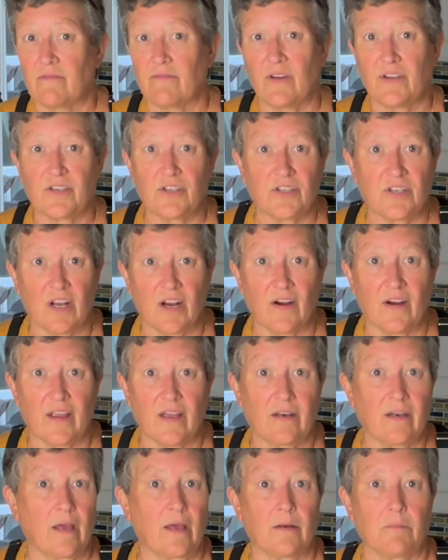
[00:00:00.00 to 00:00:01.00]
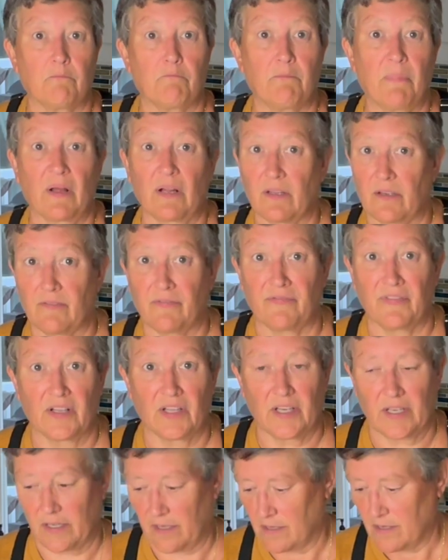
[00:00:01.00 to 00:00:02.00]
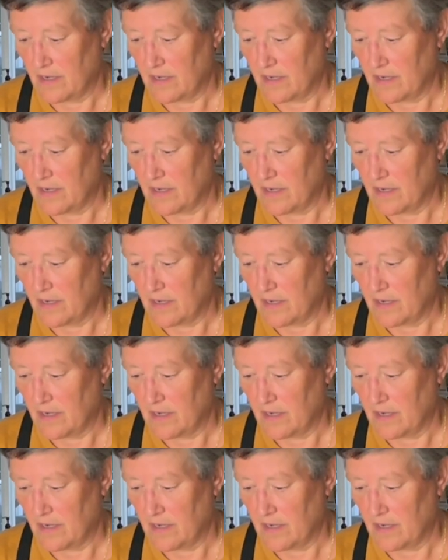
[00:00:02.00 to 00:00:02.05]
vegetarian, and belly filling.